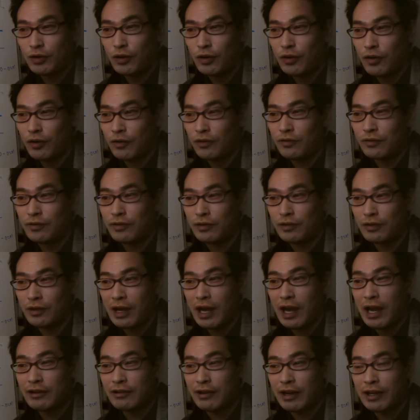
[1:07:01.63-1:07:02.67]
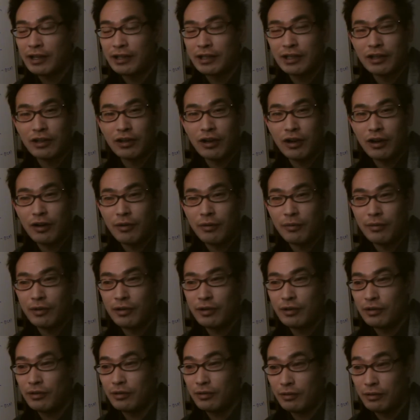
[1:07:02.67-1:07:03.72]
of high-ranking
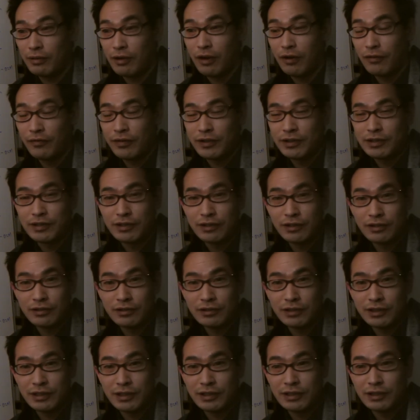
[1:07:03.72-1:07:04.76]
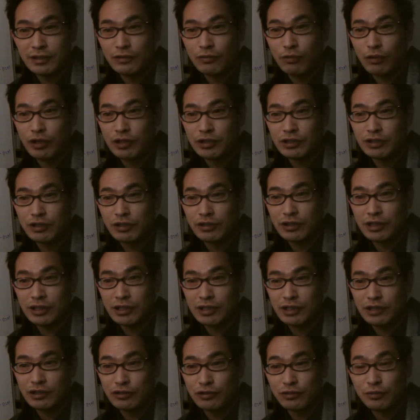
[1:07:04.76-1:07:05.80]
officials in Washington
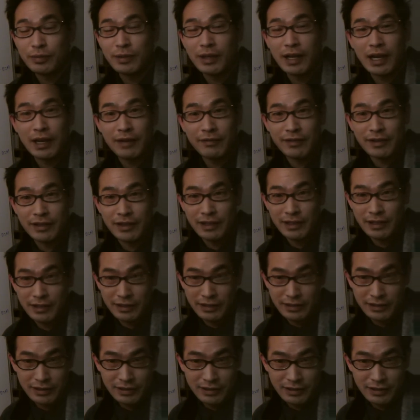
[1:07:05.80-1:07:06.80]
D.C. should be Ivy League,